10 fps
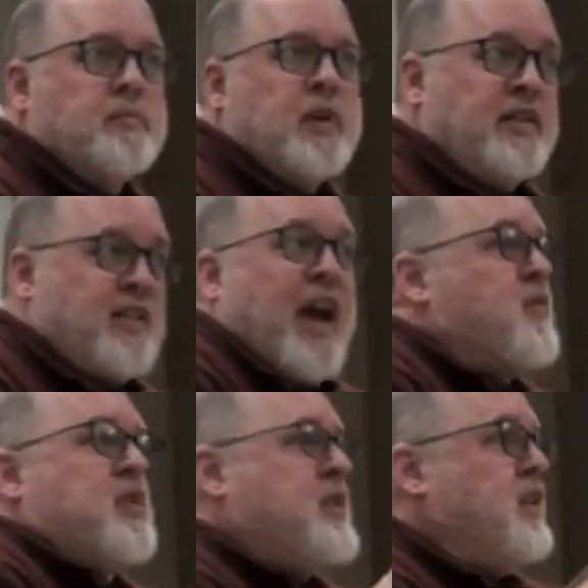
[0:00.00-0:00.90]
It's
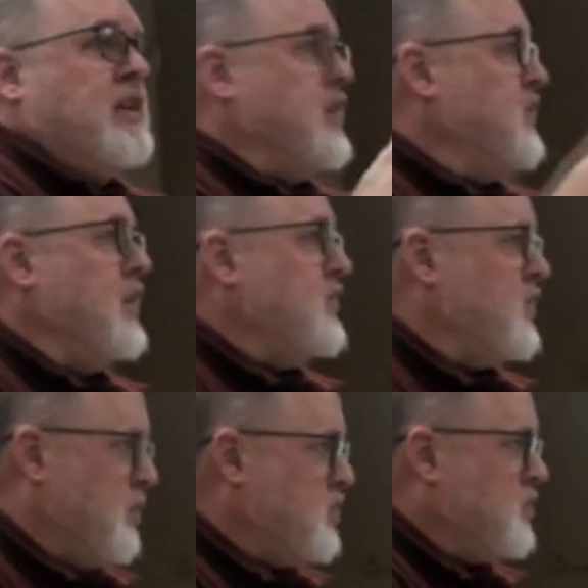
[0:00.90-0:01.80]
everything that exists.
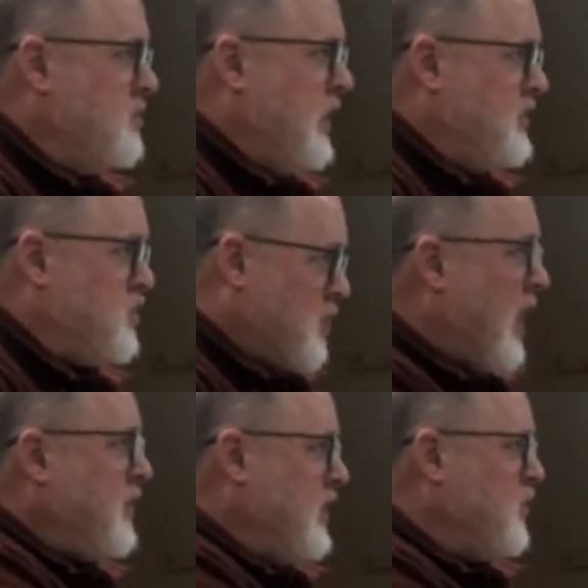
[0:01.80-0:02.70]
So it's
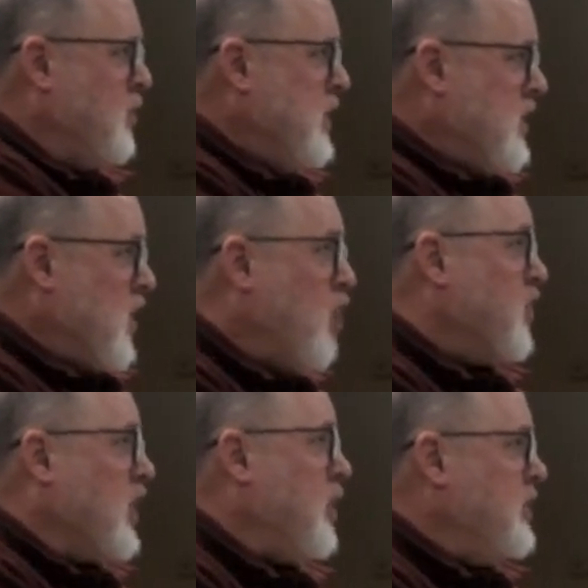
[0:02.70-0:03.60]
striving to
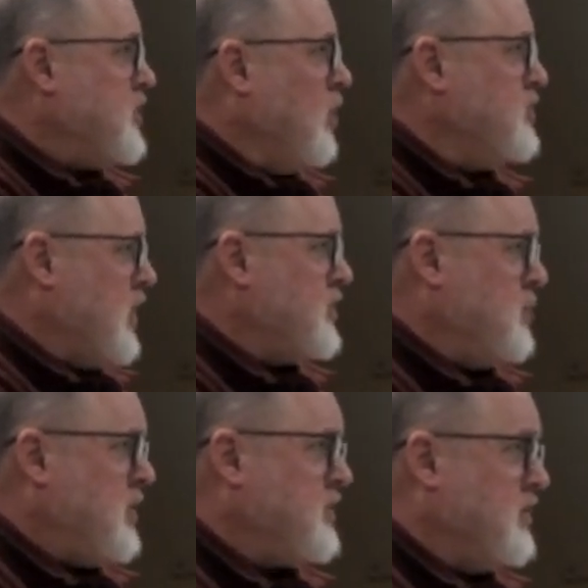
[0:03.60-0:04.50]
overcome its own
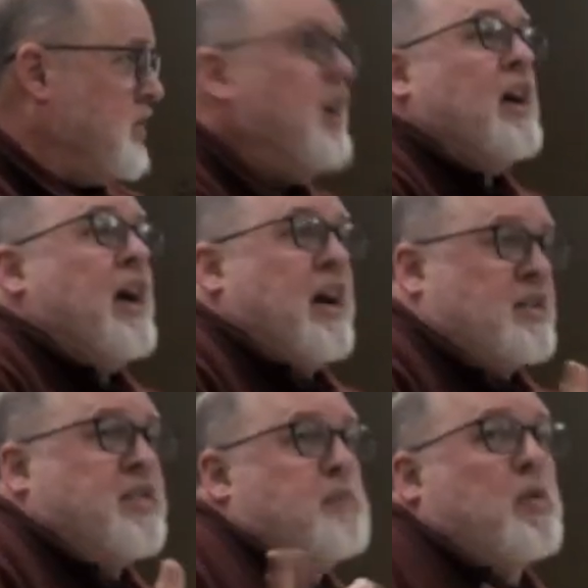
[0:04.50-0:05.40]
self-subsistence at the
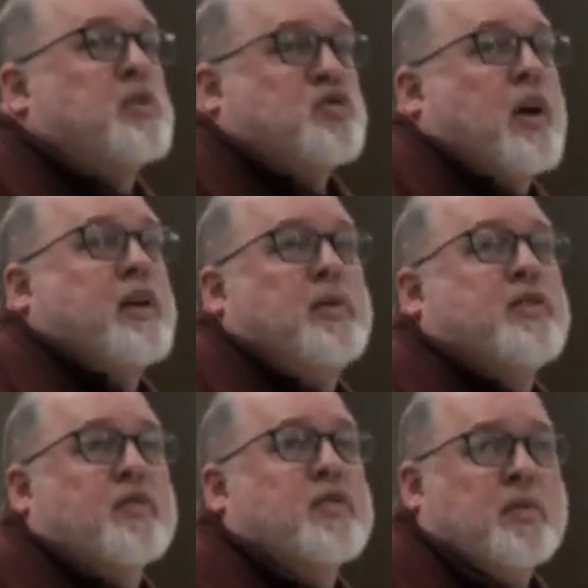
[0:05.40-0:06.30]
same moment it's trying to be
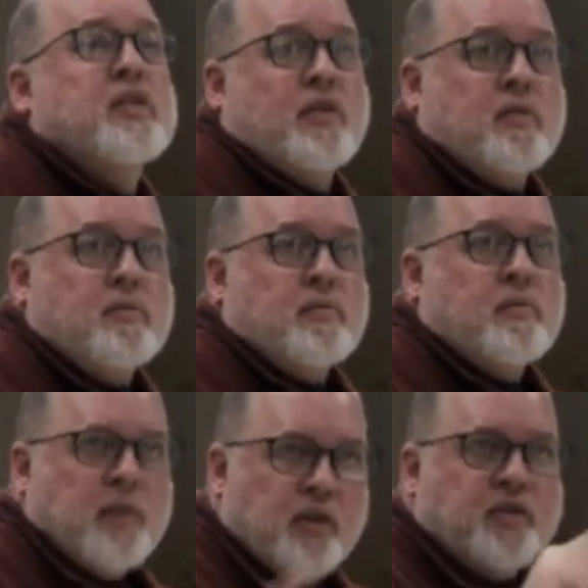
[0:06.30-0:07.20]
self-subsistent.
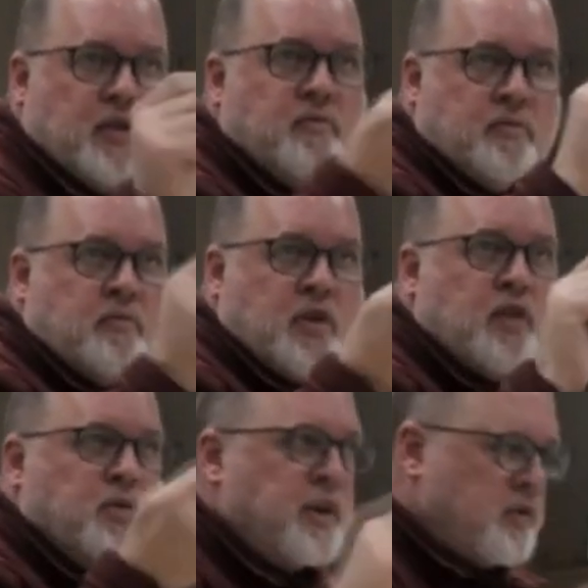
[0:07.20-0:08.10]
There's the
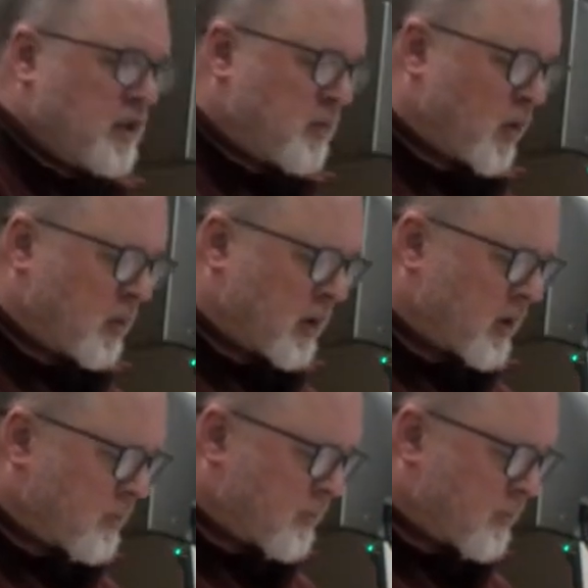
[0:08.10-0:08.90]
contradiction that's born within it.